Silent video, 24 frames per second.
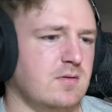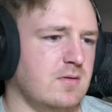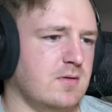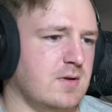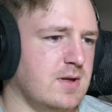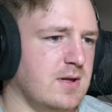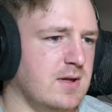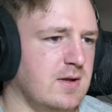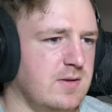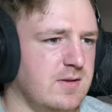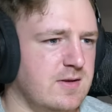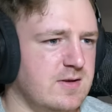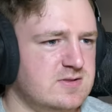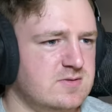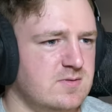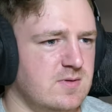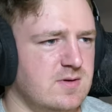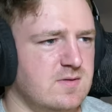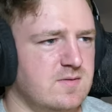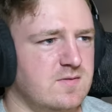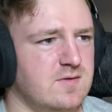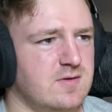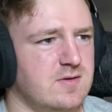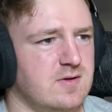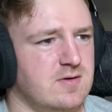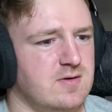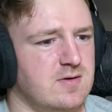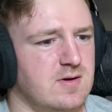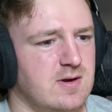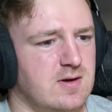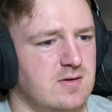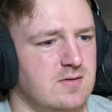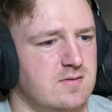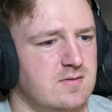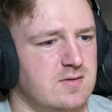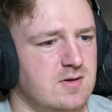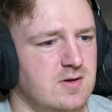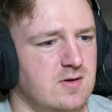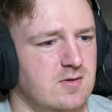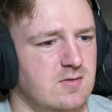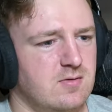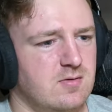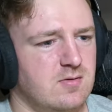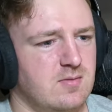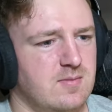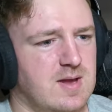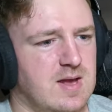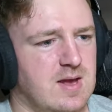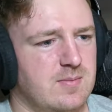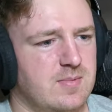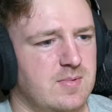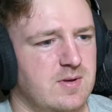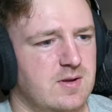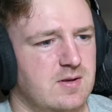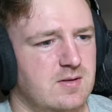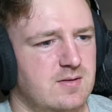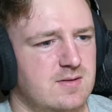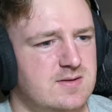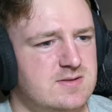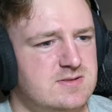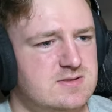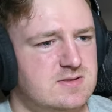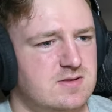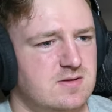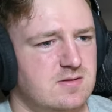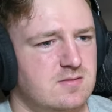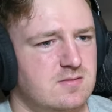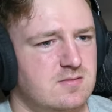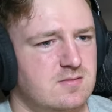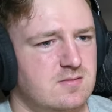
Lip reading: Okay, there's one for the crowd to go home happy at least.